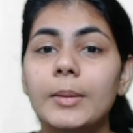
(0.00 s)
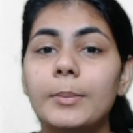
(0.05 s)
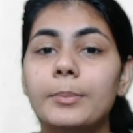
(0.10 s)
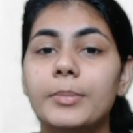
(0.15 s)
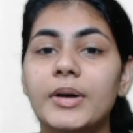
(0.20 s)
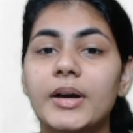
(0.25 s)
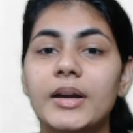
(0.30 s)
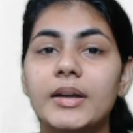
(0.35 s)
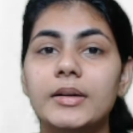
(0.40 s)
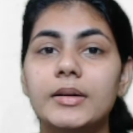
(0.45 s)

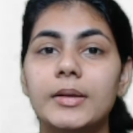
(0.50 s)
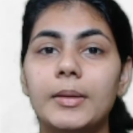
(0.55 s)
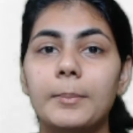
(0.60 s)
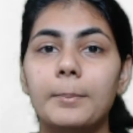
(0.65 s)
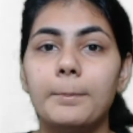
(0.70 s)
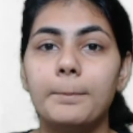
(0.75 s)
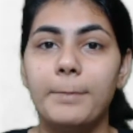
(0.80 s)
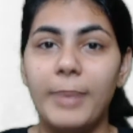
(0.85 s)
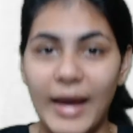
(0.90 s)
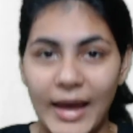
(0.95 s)
But
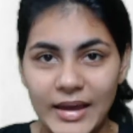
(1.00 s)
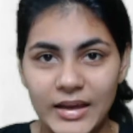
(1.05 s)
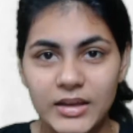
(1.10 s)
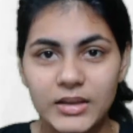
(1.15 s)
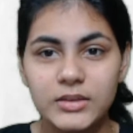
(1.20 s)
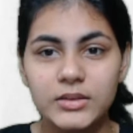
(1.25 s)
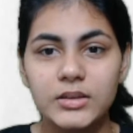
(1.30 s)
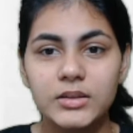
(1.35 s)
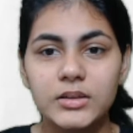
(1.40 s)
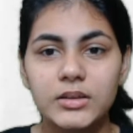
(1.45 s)
back
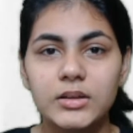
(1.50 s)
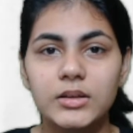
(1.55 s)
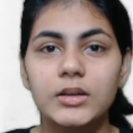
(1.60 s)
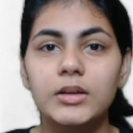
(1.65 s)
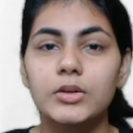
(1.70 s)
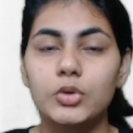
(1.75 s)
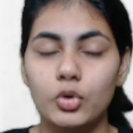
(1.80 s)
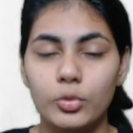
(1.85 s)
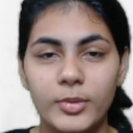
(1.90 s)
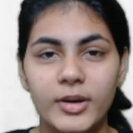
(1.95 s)
in
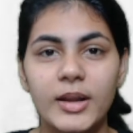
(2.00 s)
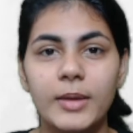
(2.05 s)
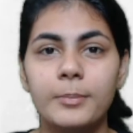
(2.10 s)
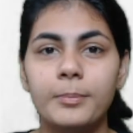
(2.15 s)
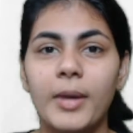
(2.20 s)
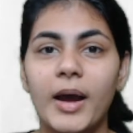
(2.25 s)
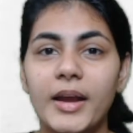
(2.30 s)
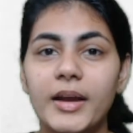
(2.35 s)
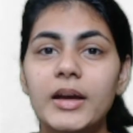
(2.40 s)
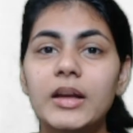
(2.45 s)
the Roman
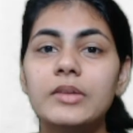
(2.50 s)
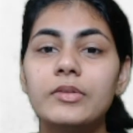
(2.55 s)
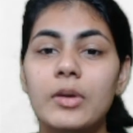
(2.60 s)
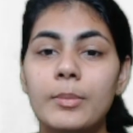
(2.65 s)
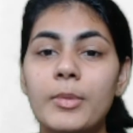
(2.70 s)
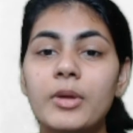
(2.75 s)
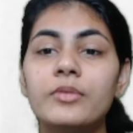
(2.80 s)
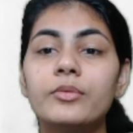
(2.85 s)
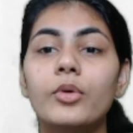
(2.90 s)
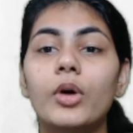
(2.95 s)
Empire,
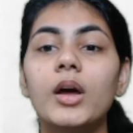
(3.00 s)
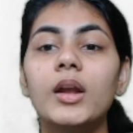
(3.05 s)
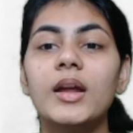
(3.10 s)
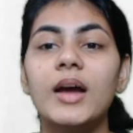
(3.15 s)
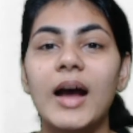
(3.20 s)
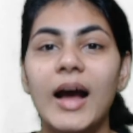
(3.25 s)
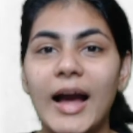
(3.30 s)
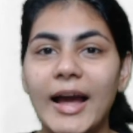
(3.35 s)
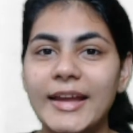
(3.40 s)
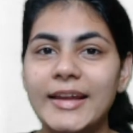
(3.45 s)
women were
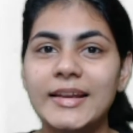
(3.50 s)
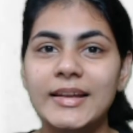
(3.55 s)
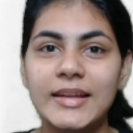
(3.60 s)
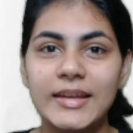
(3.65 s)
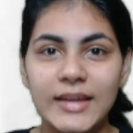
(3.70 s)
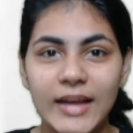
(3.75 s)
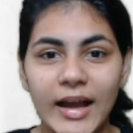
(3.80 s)
highly,